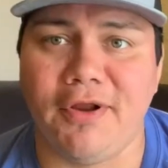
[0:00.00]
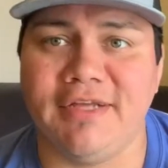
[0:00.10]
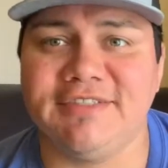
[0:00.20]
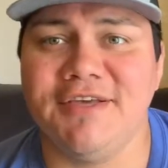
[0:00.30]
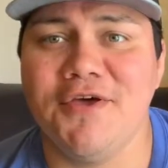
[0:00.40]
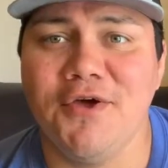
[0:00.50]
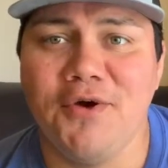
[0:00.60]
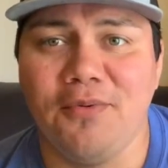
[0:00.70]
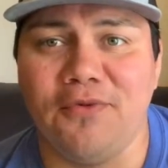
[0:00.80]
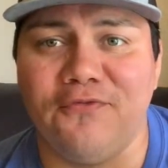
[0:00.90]
That's
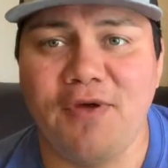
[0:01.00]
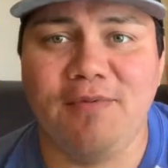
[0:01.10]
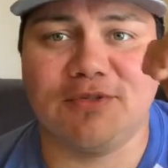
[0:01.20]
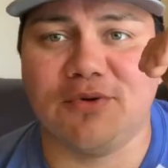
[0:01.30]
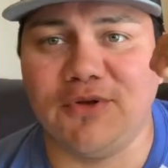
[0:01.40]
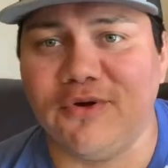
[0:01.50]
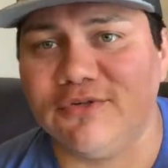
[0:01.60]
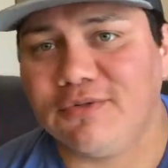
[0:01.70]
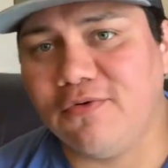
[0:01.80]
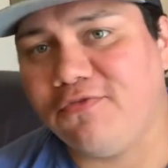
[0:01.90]
where the famous roller coaster where